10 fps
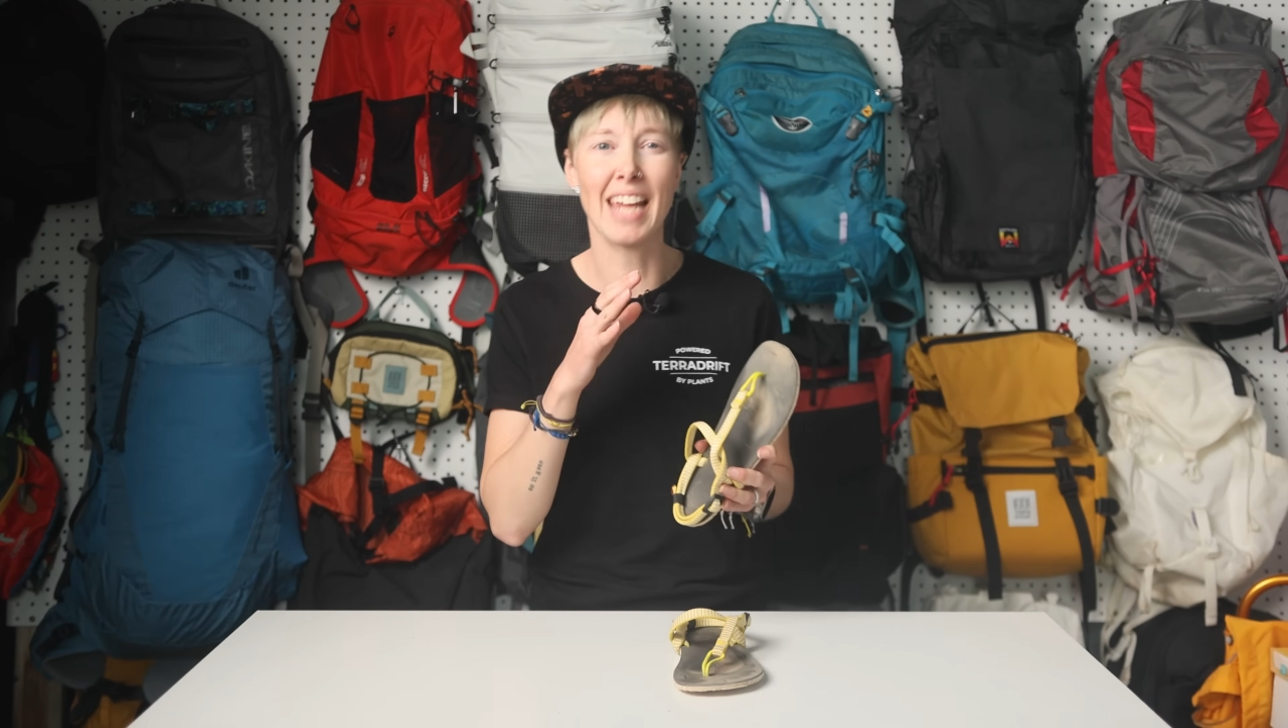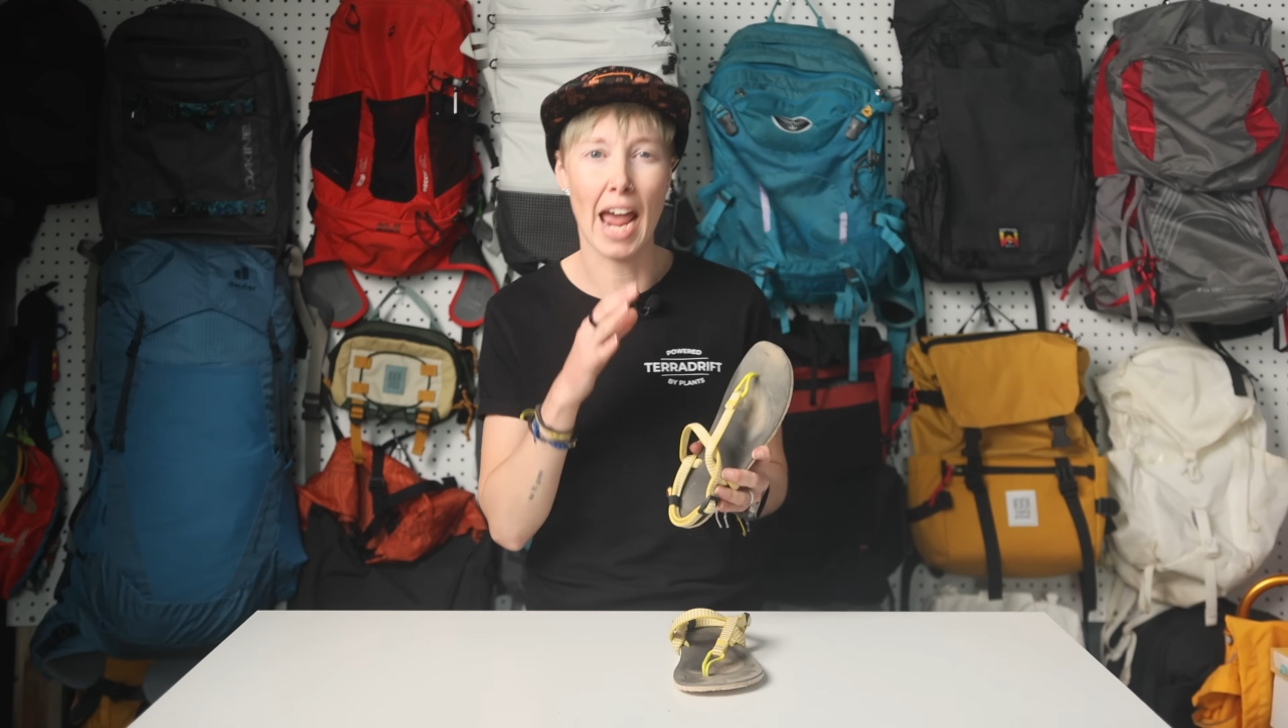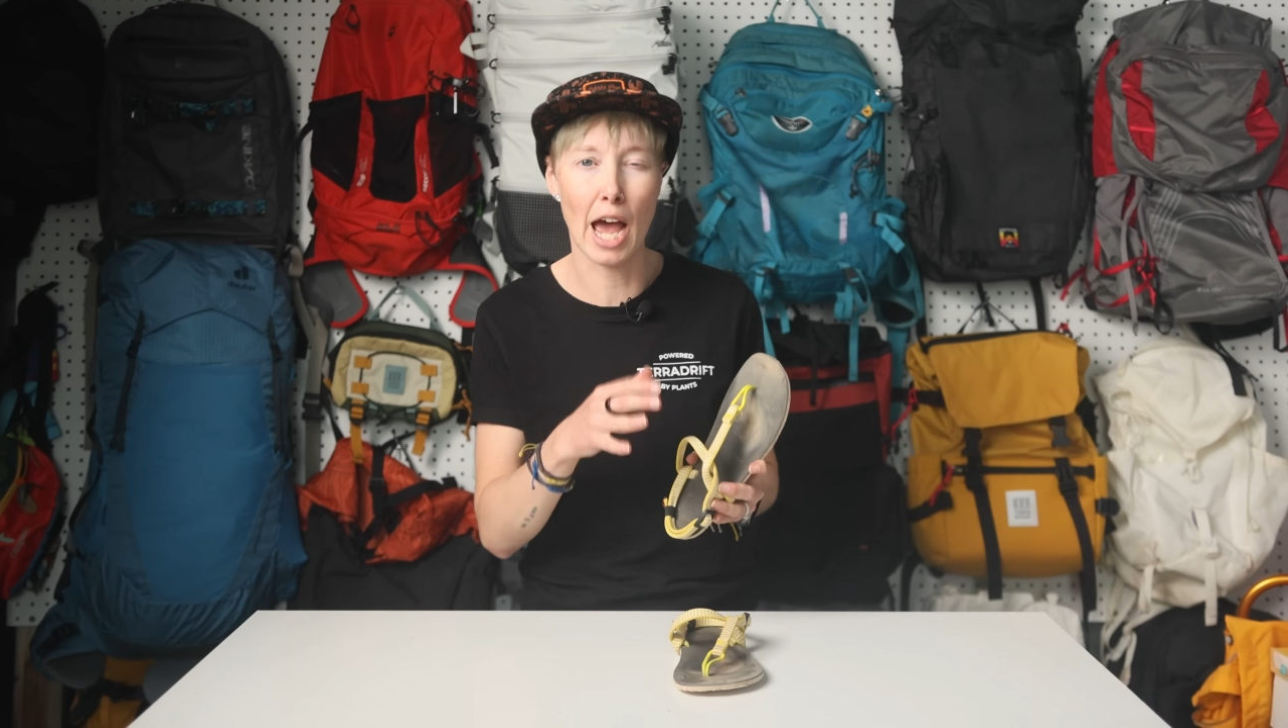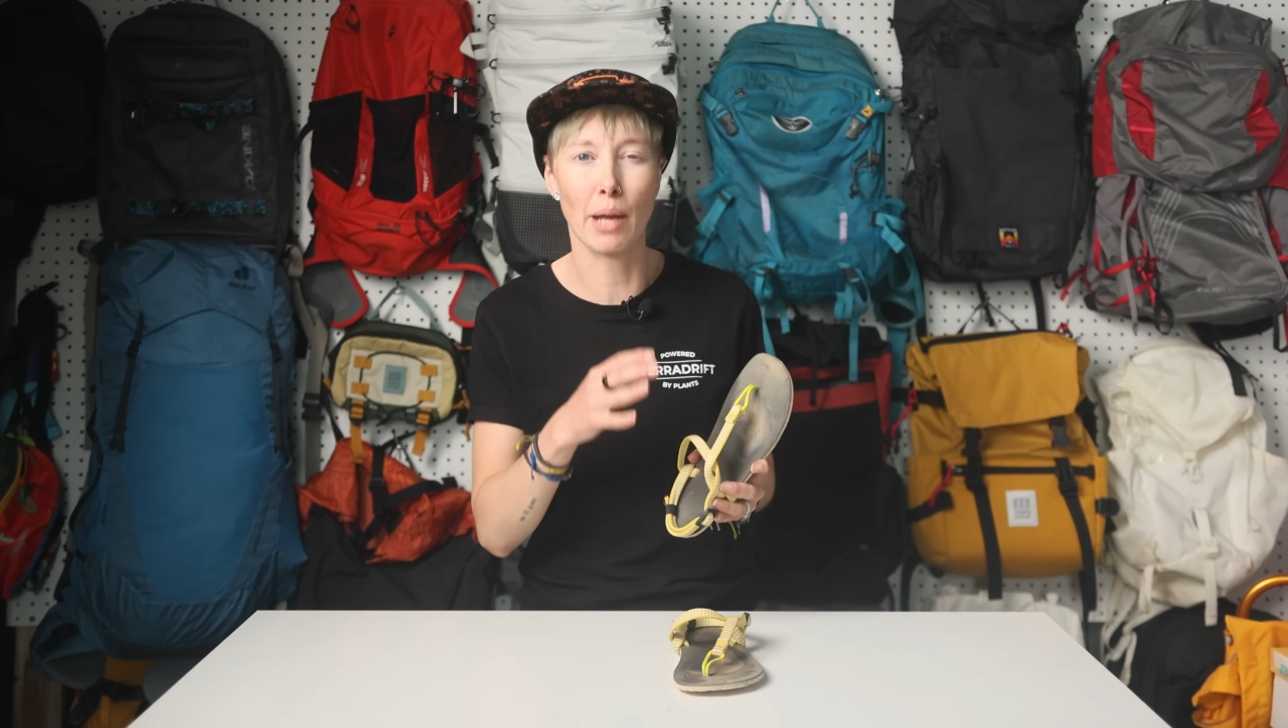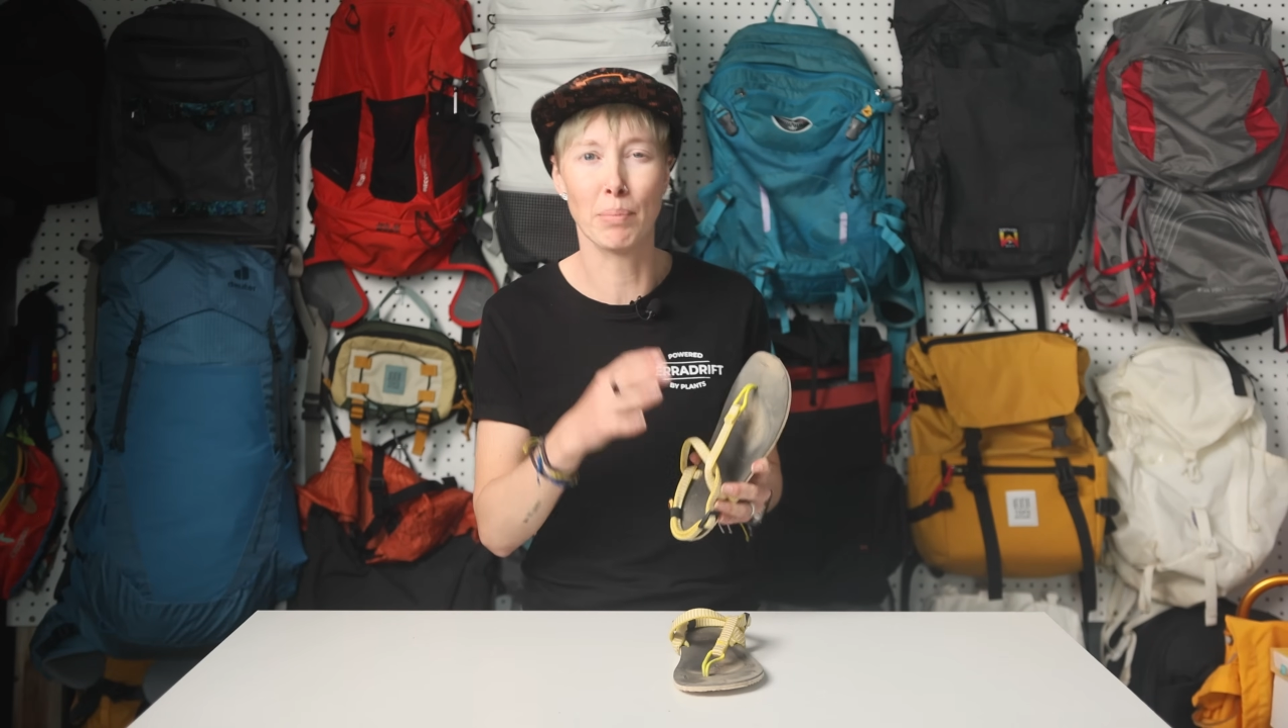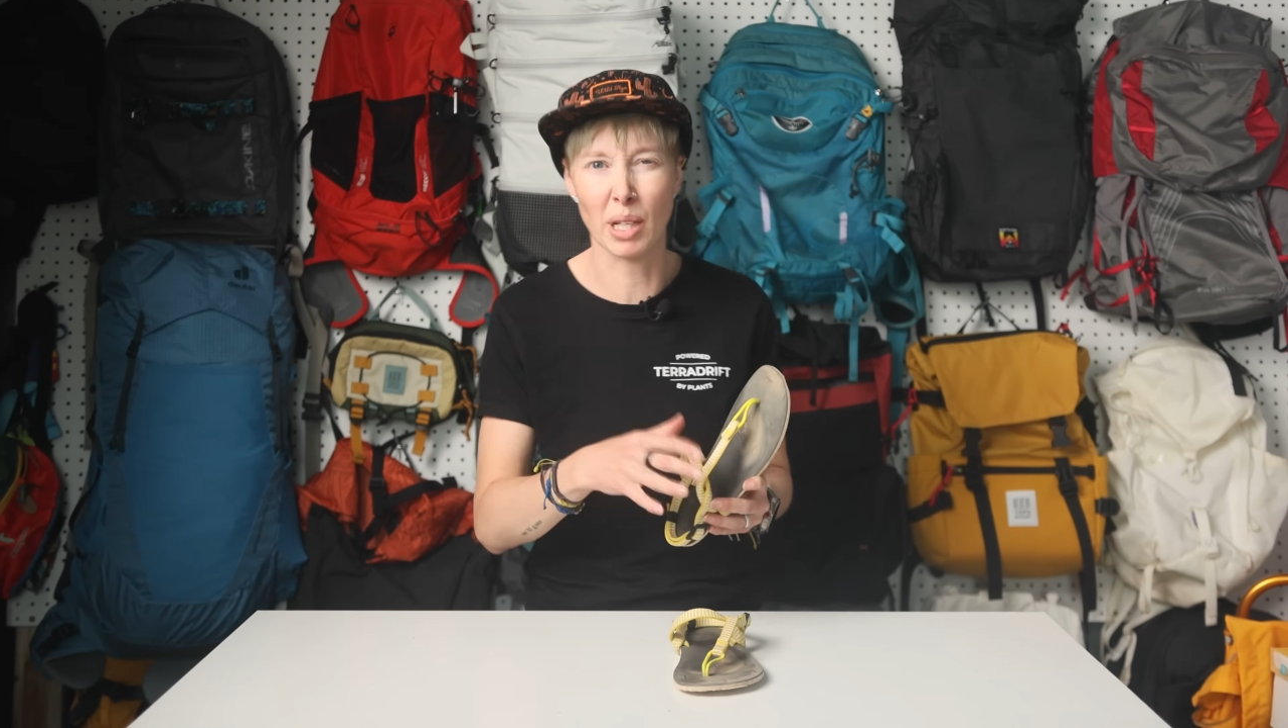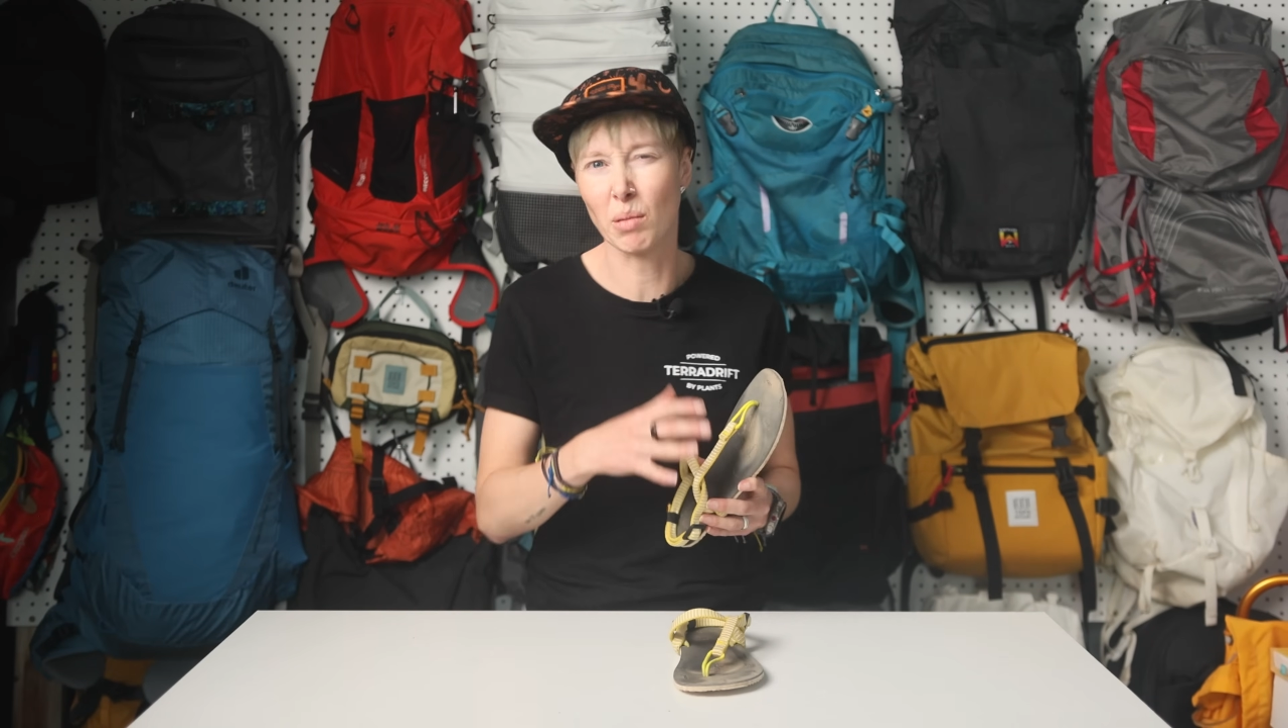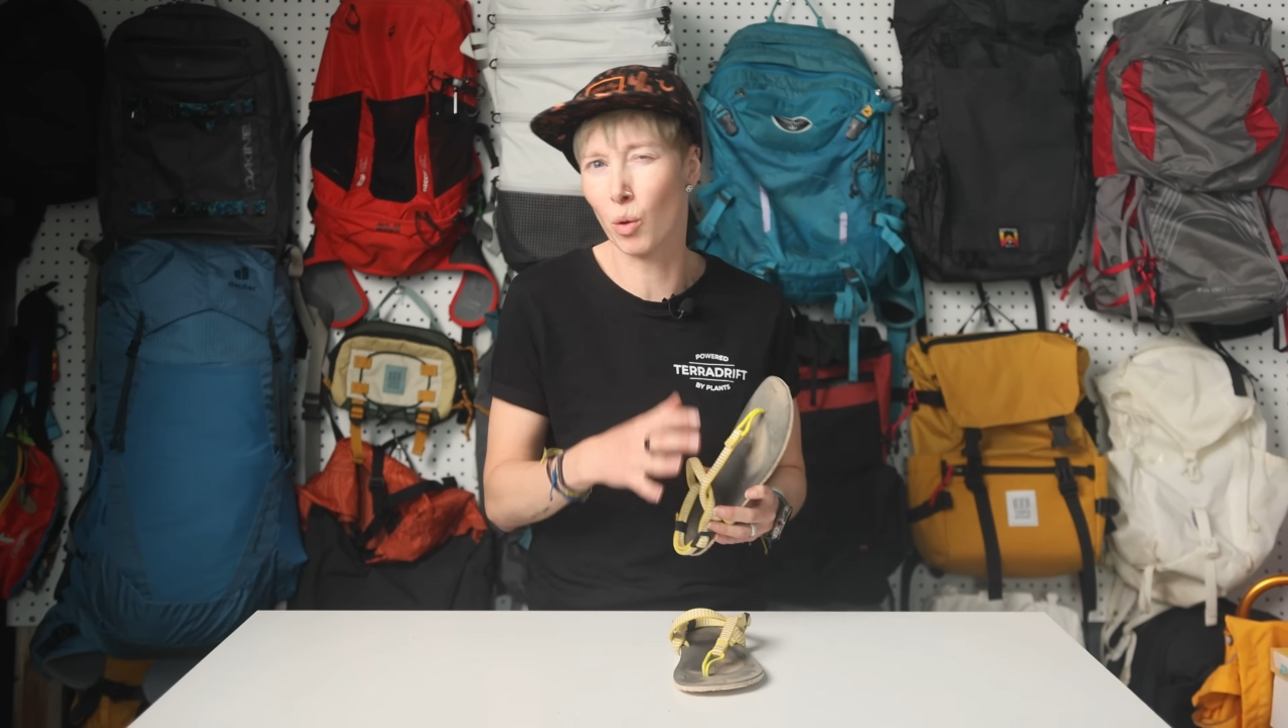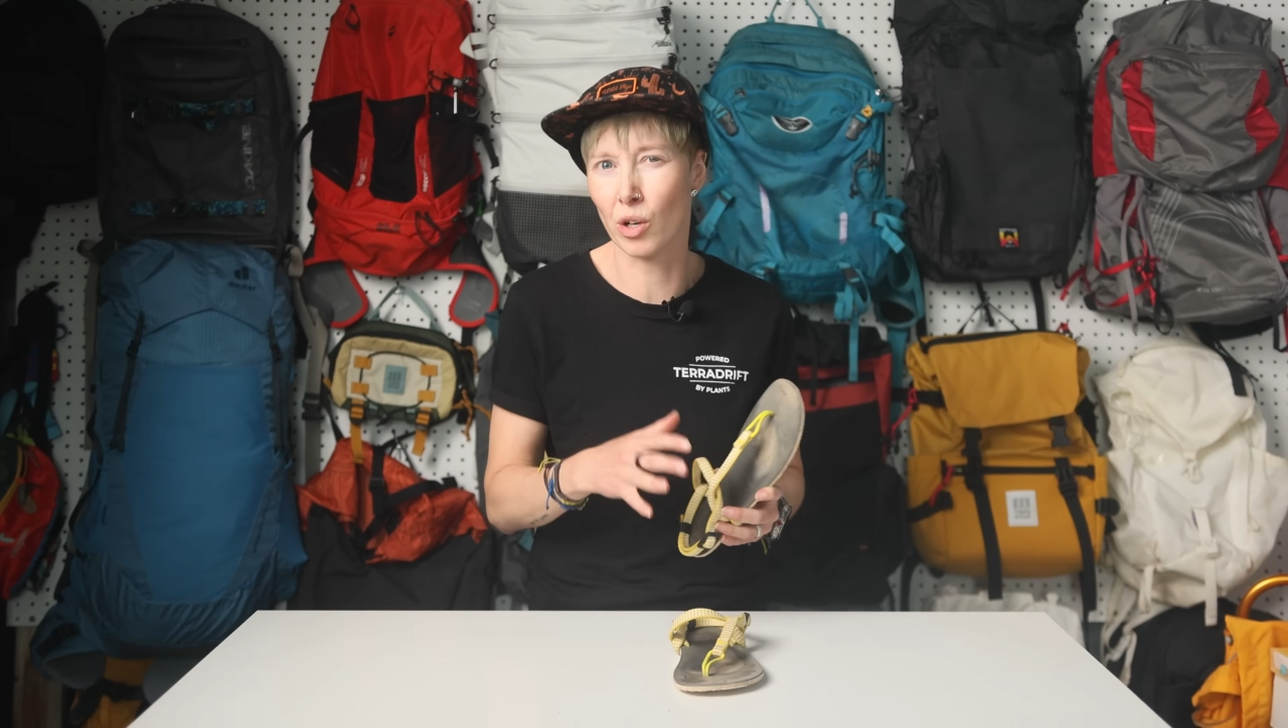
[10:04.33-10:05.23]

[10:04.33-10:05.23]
tad bit